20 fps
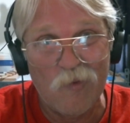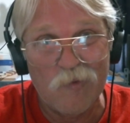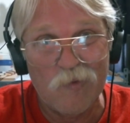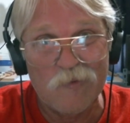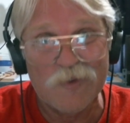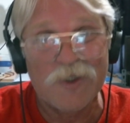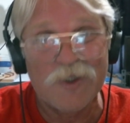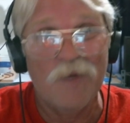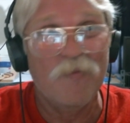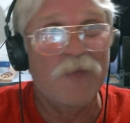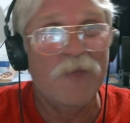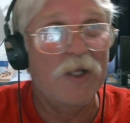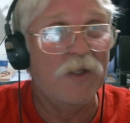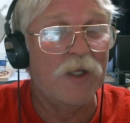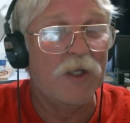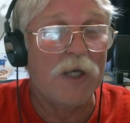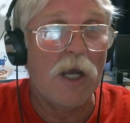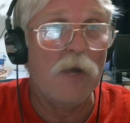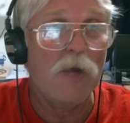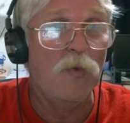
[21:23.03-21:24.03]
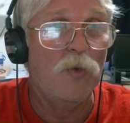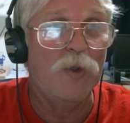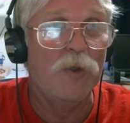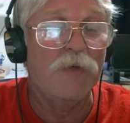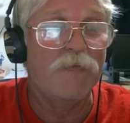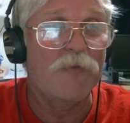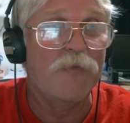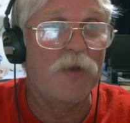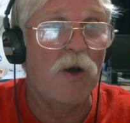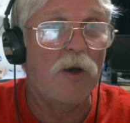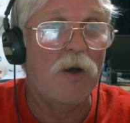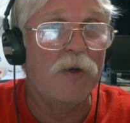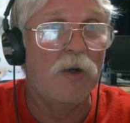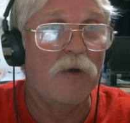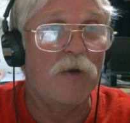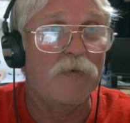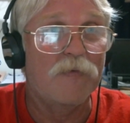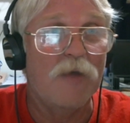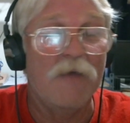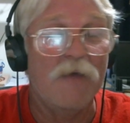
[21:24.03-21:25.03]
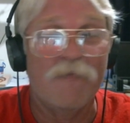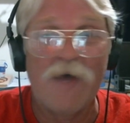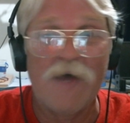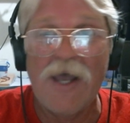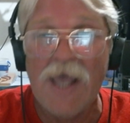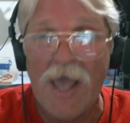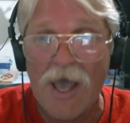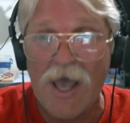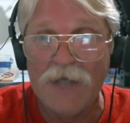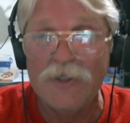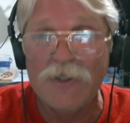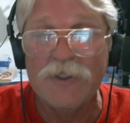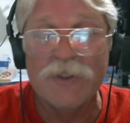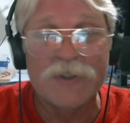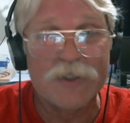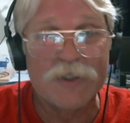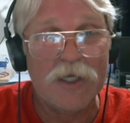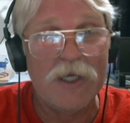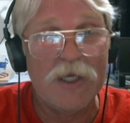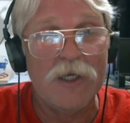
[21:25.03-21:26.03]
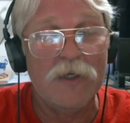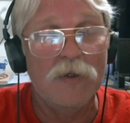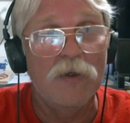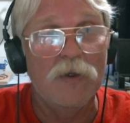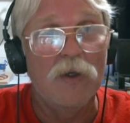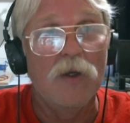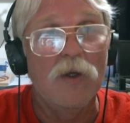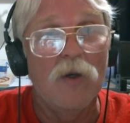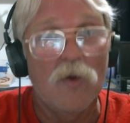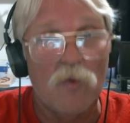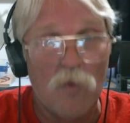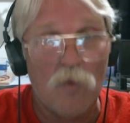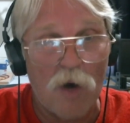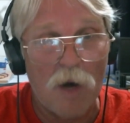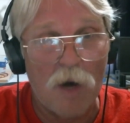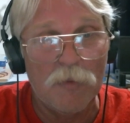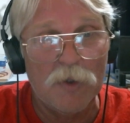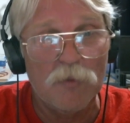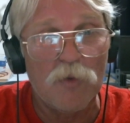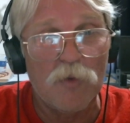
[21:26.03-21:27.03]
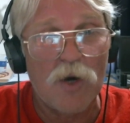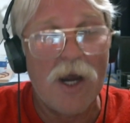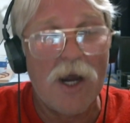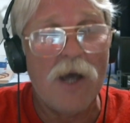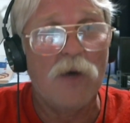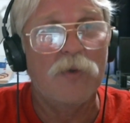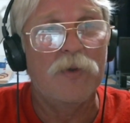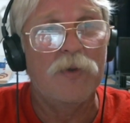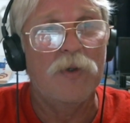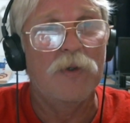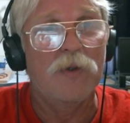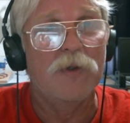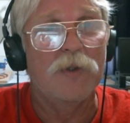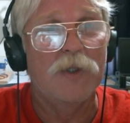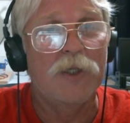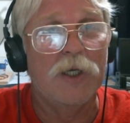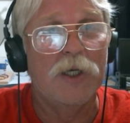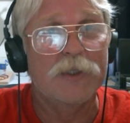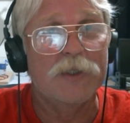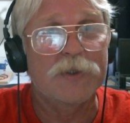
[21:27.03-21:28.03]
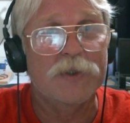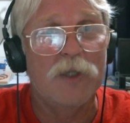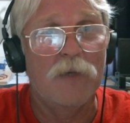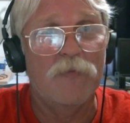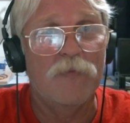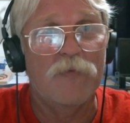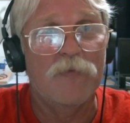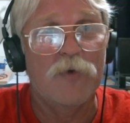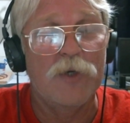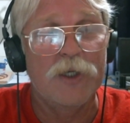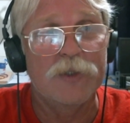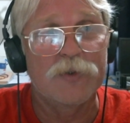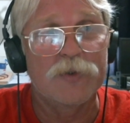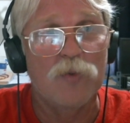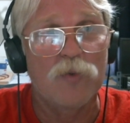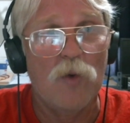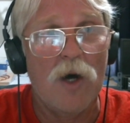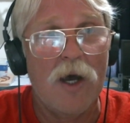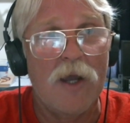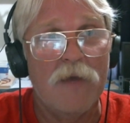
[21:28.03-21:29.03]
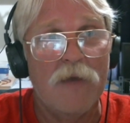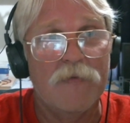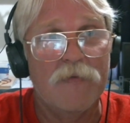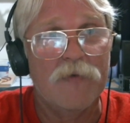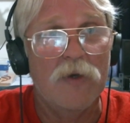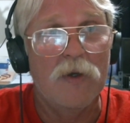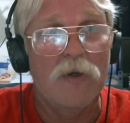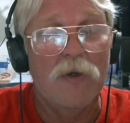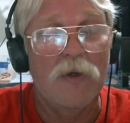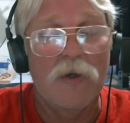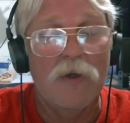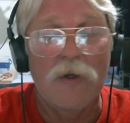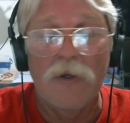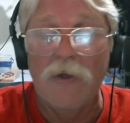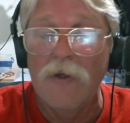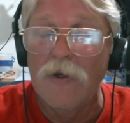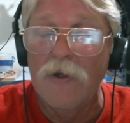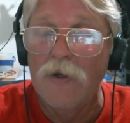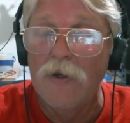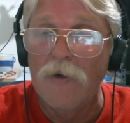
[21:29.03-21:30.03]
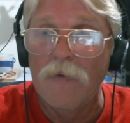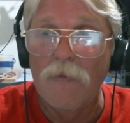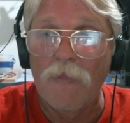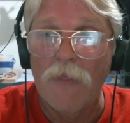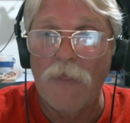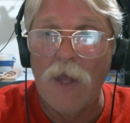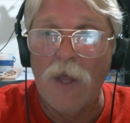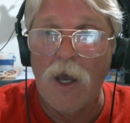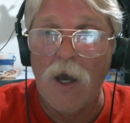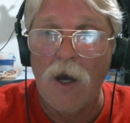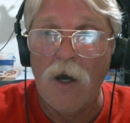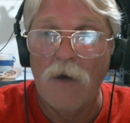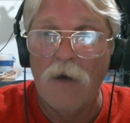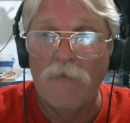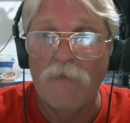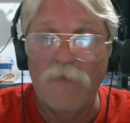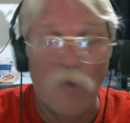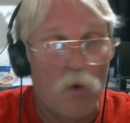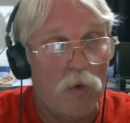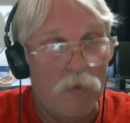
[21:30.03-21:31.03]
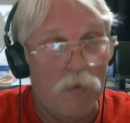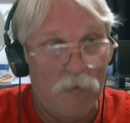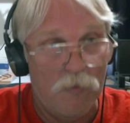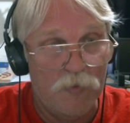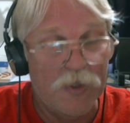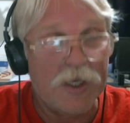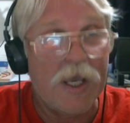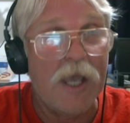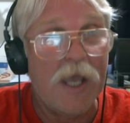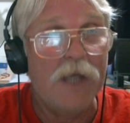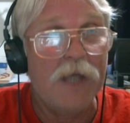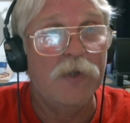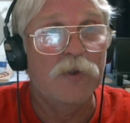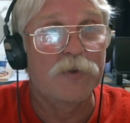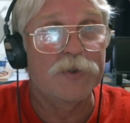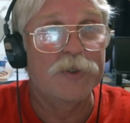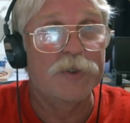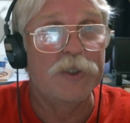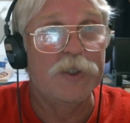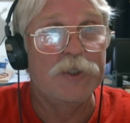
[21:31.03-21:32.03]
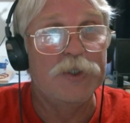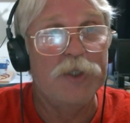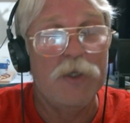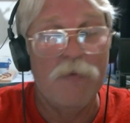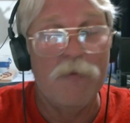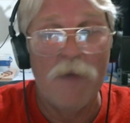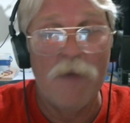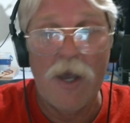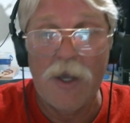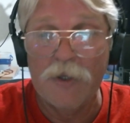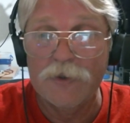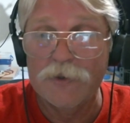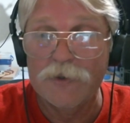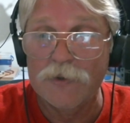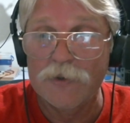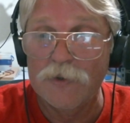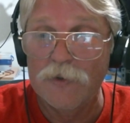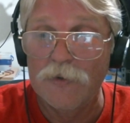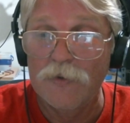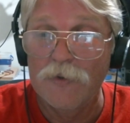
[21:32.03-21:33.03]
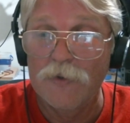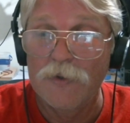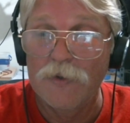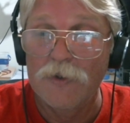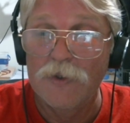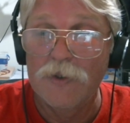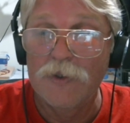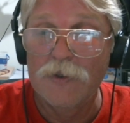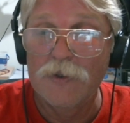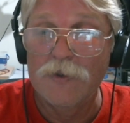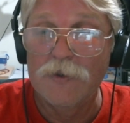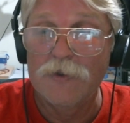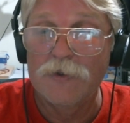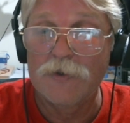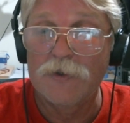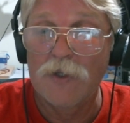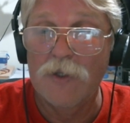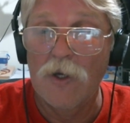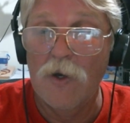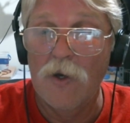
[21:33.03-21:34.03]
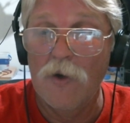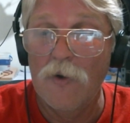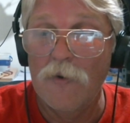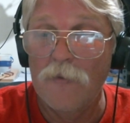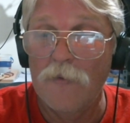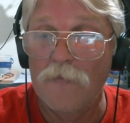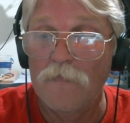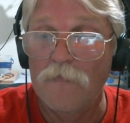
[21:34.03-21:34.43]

something that I would have thought of if I hadn't have seen Robert Brown cut some for his wife uh, for the candles that she makes. So,